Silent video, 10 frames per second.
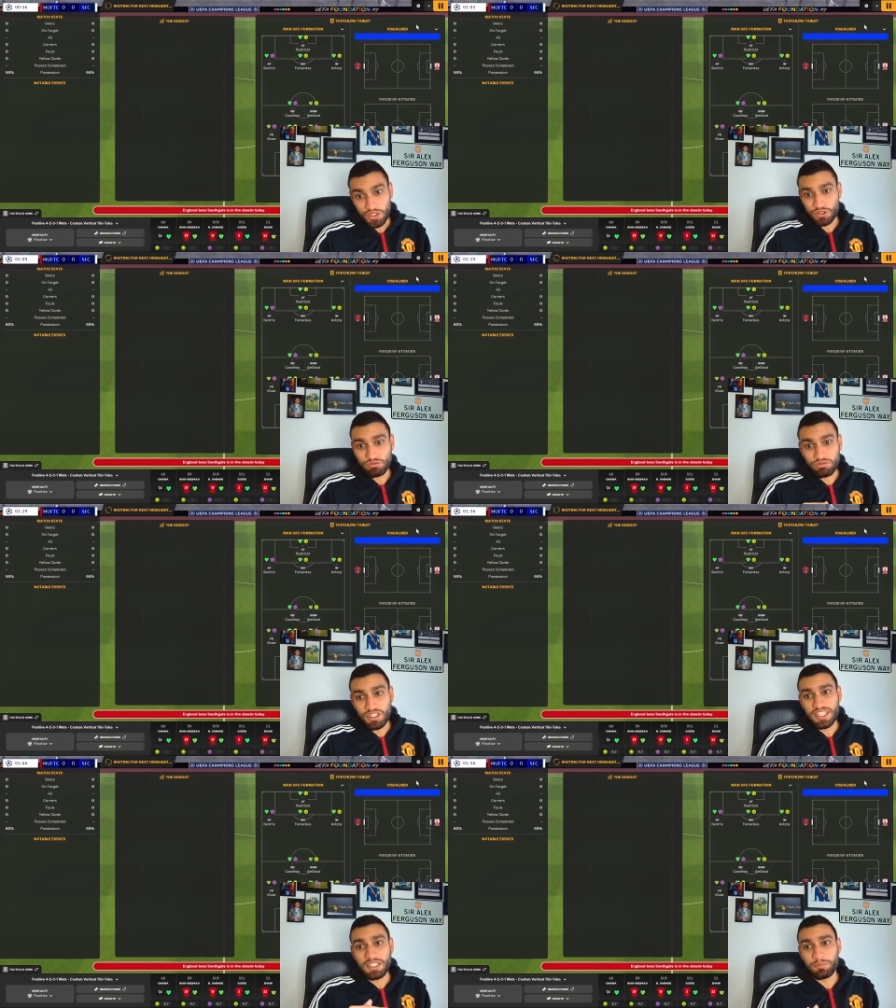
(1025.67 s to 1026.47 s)
To
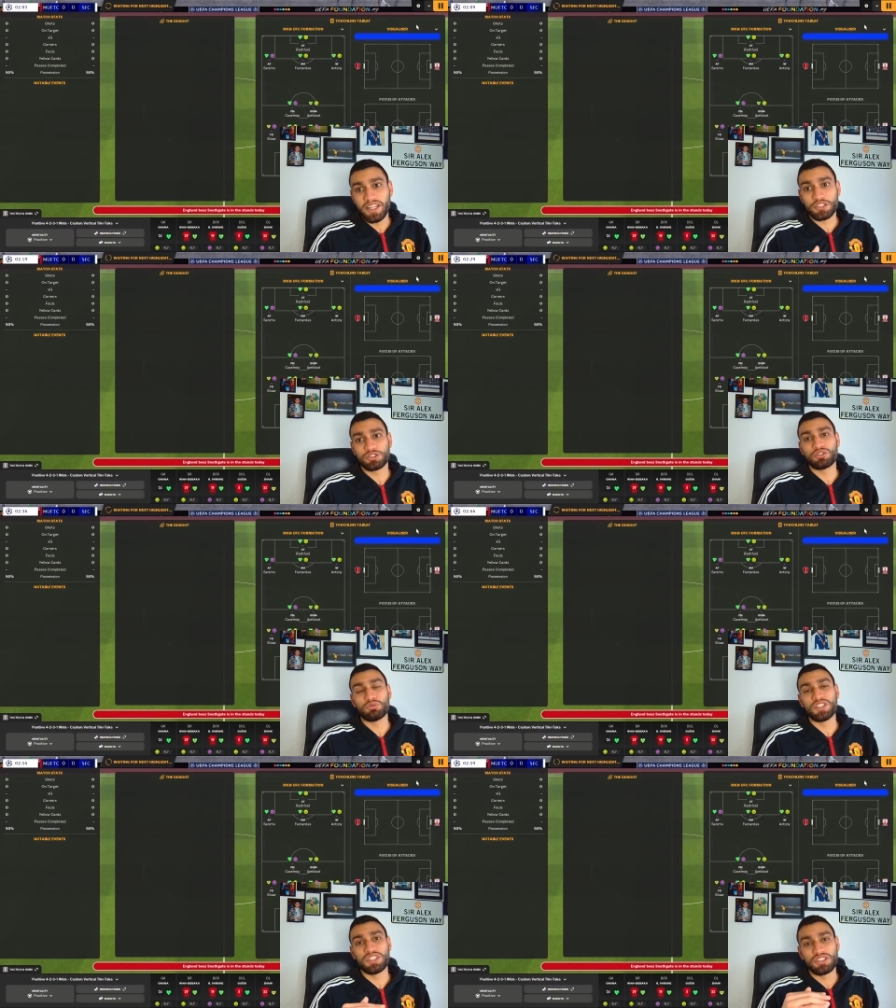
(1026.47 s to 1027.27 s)
really make sure
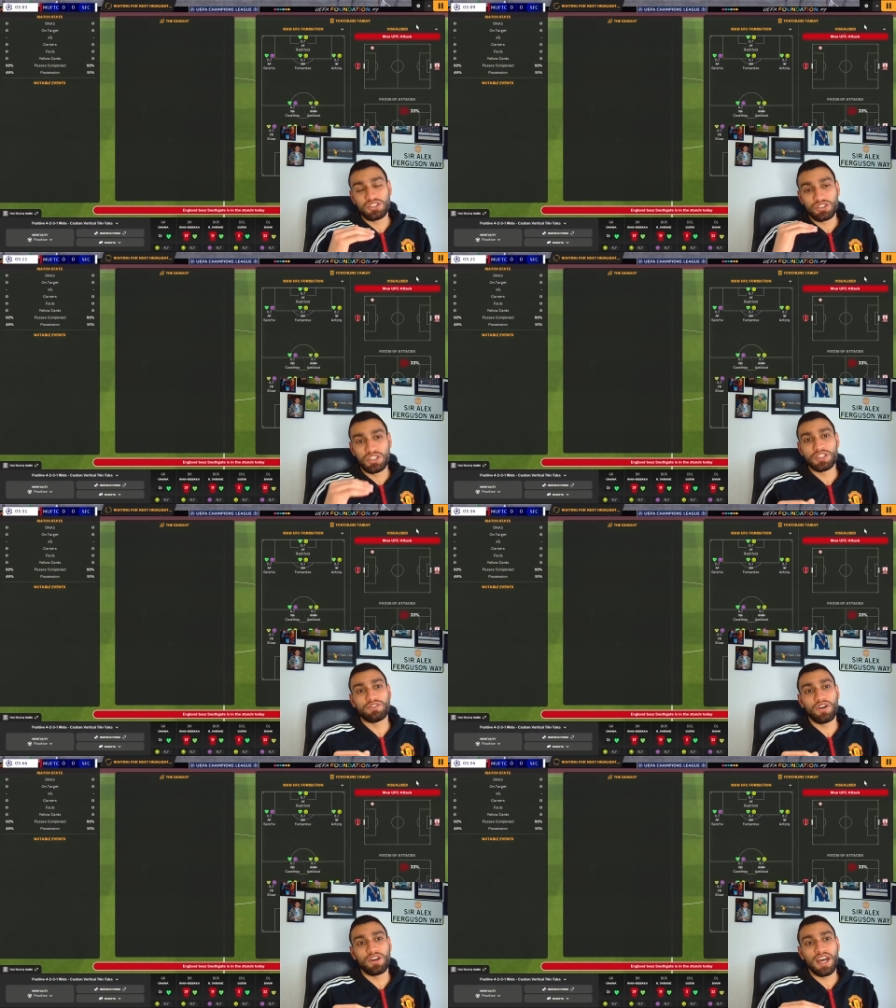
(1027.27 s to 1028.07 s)
we
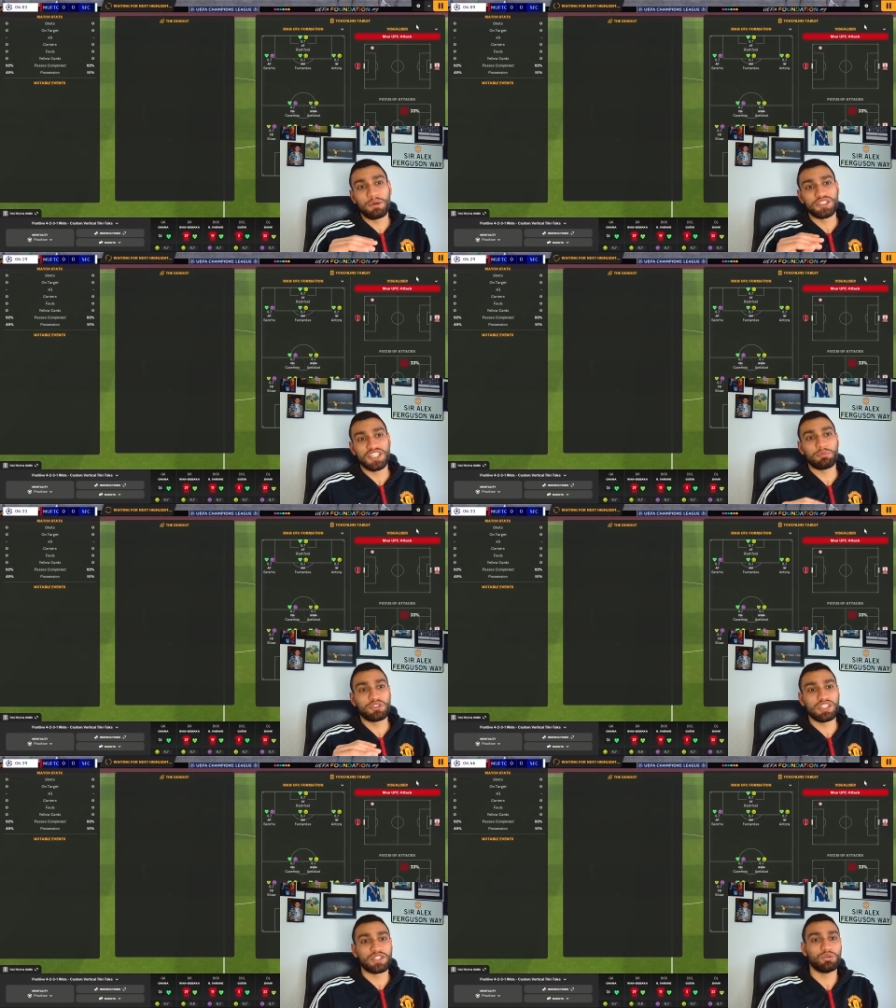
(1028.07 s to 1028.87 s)
solidify our
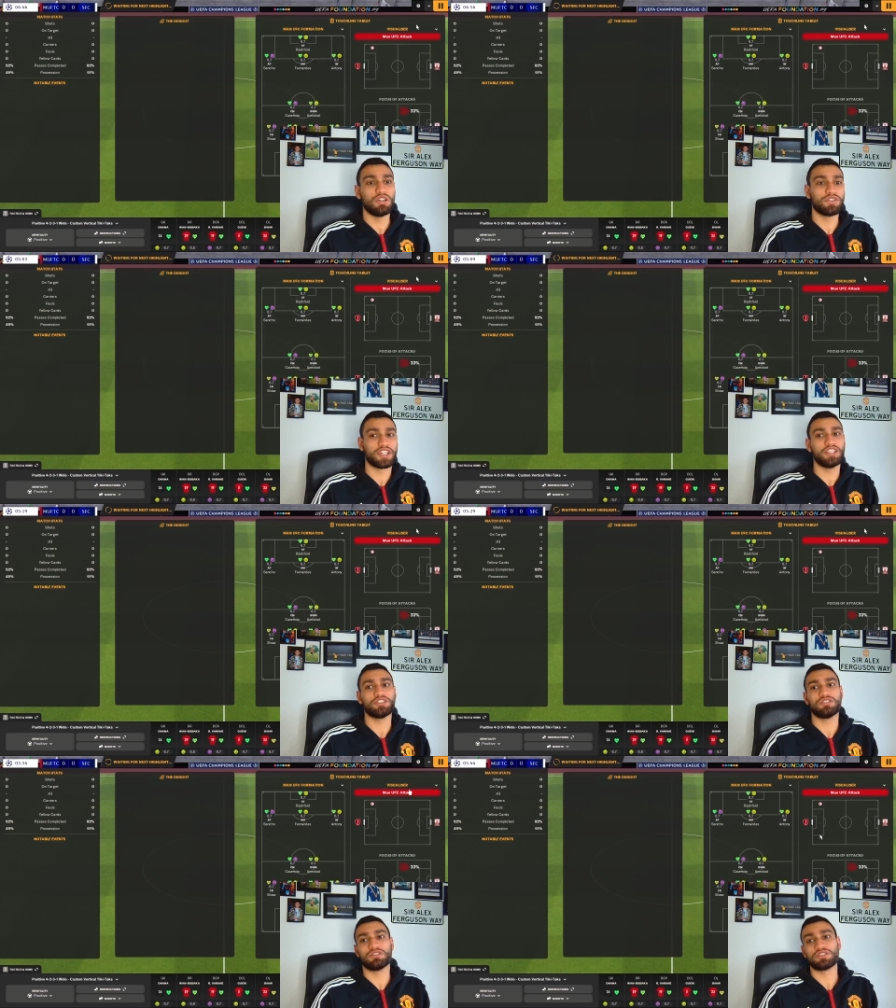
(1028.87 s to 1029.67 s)
Champions League
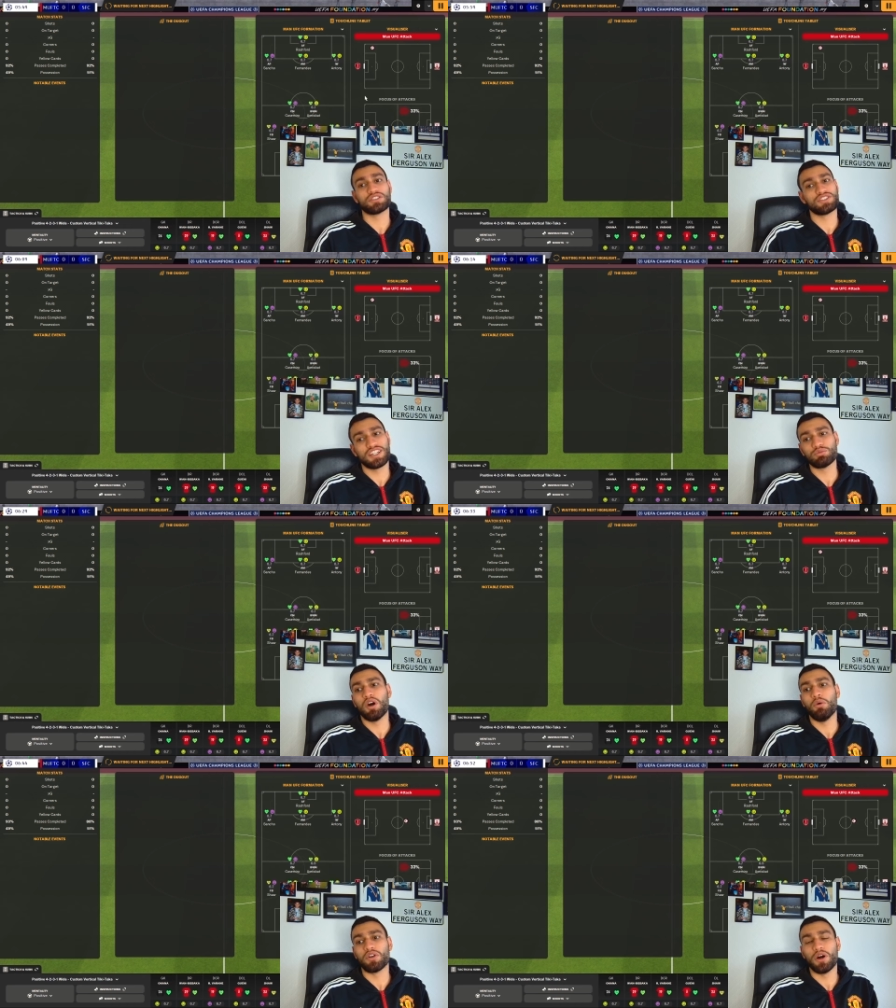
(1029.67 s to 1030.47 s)
qualification. Because that's what
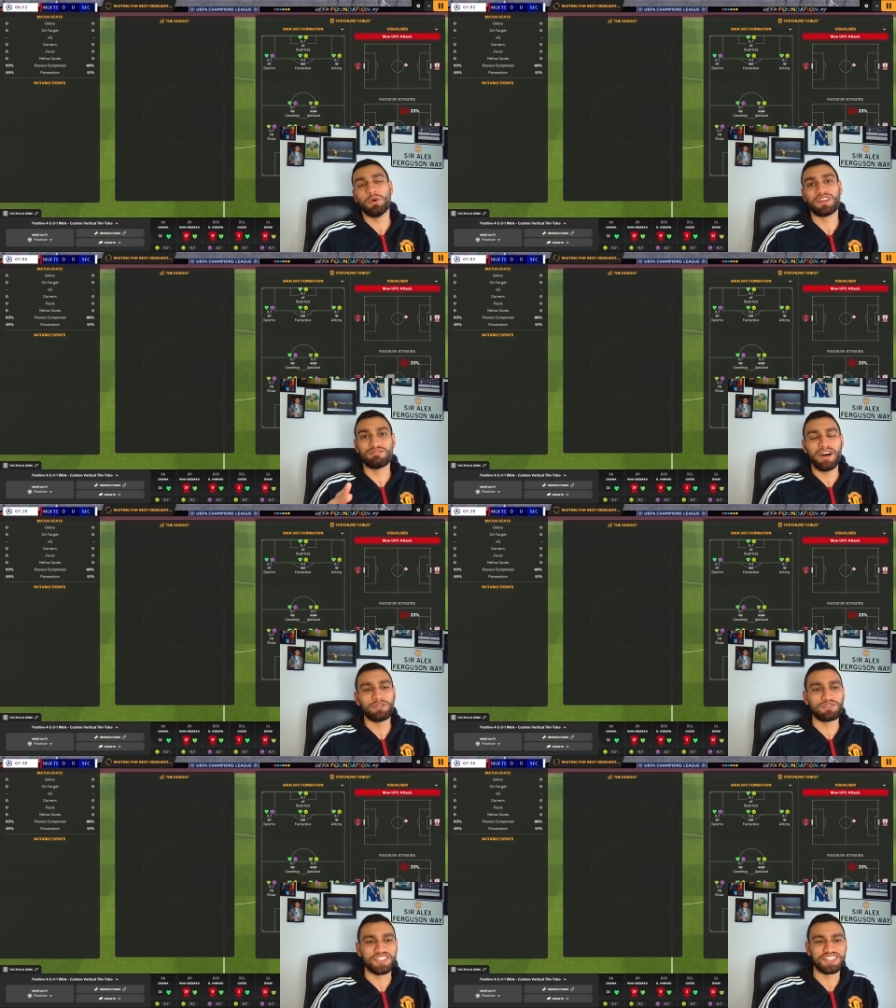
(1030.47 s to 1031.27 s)
I want. I want the round
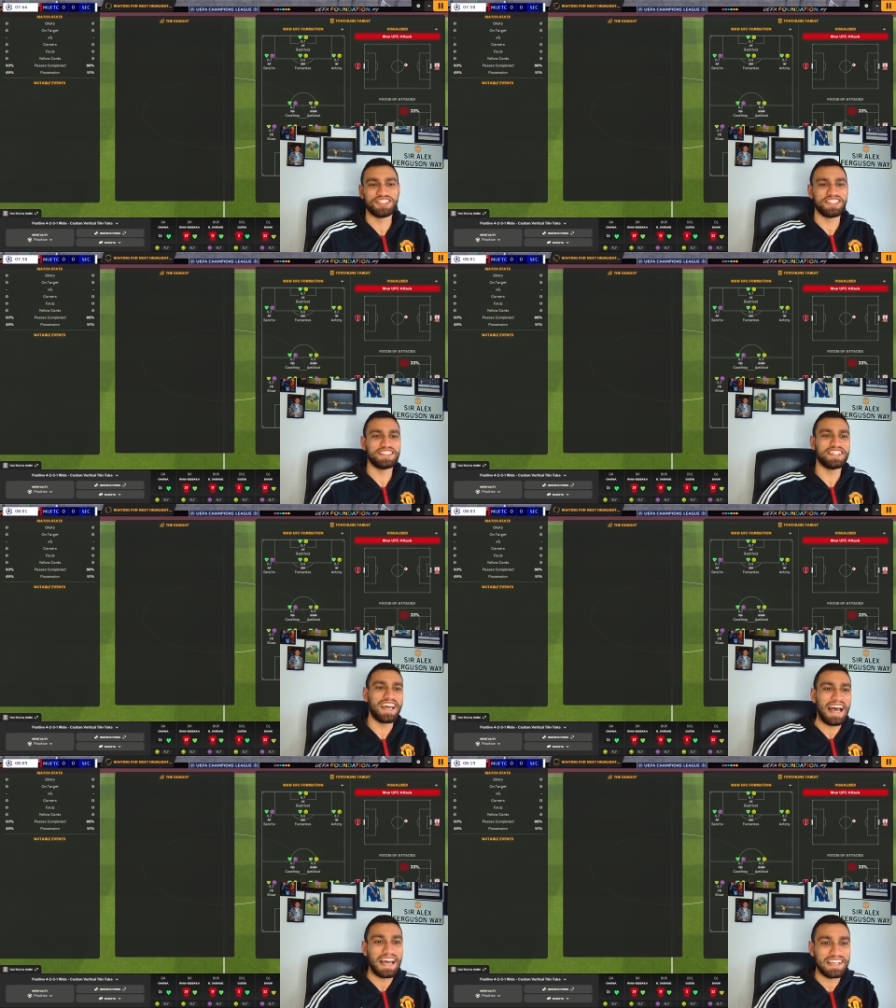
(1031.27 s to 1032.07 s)
of 16
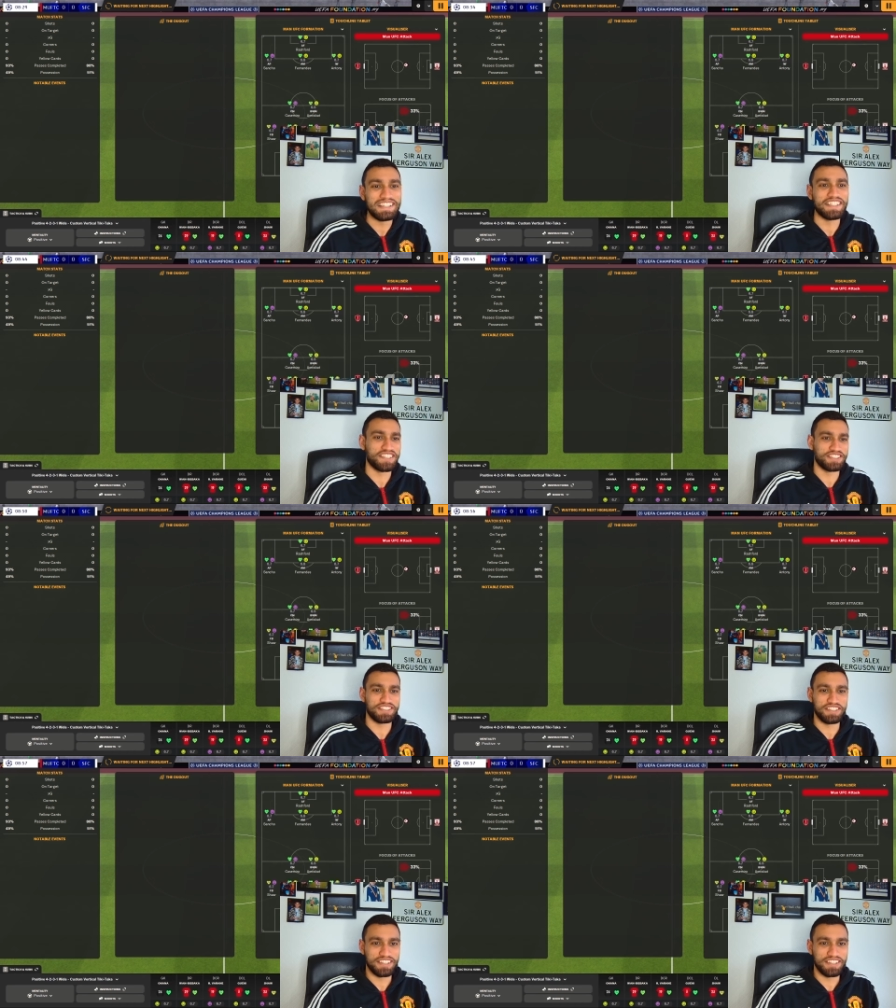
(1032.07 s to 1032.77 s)
at least.